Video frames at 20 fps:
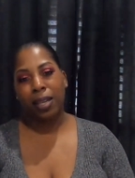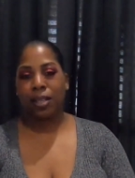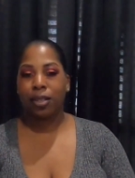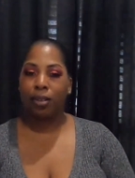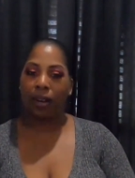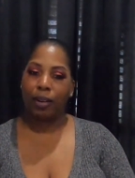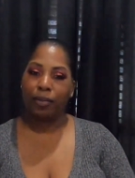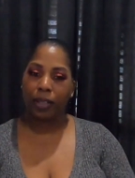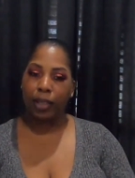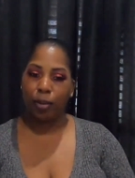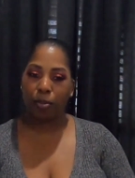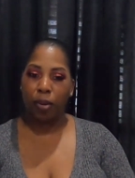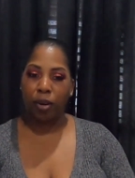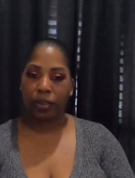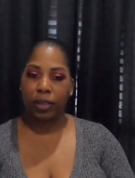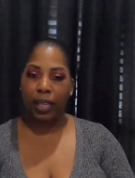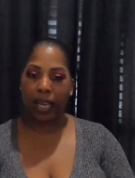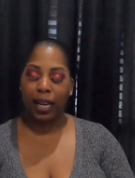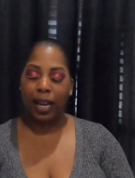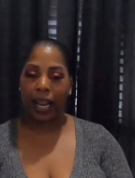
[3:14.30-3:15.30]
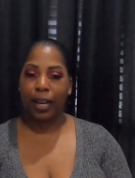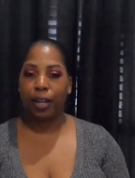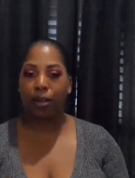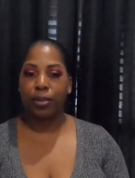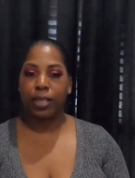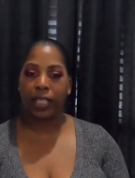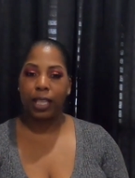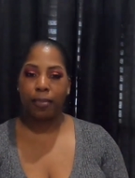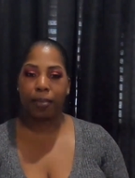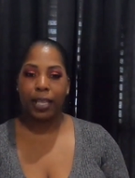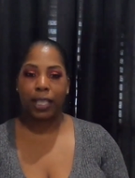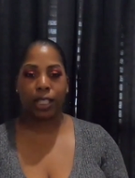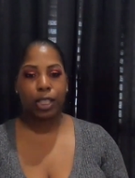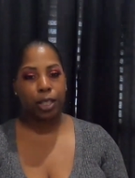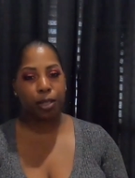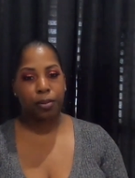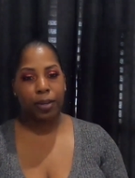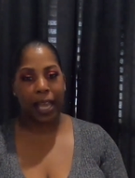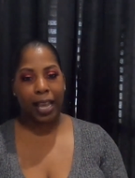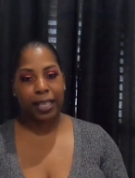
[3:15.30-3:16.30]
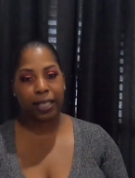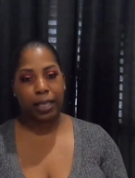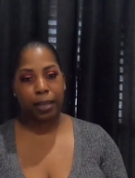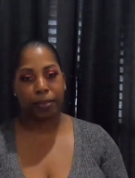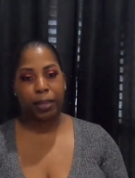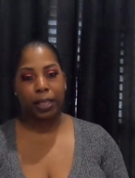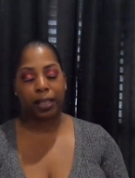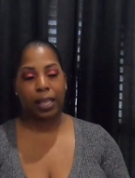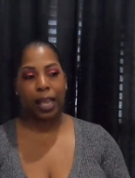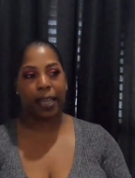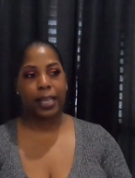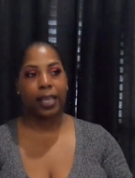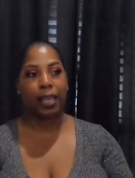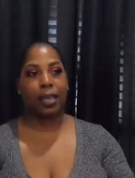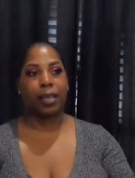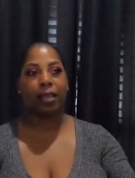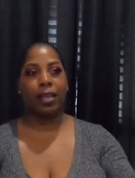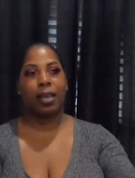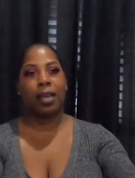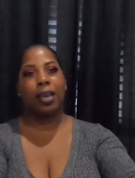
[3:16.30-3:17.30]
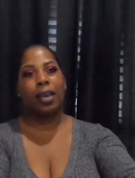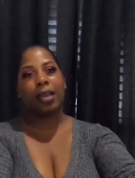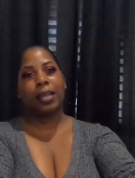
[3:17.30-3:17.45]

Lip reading: do I really want that? I know CB2 got something like it.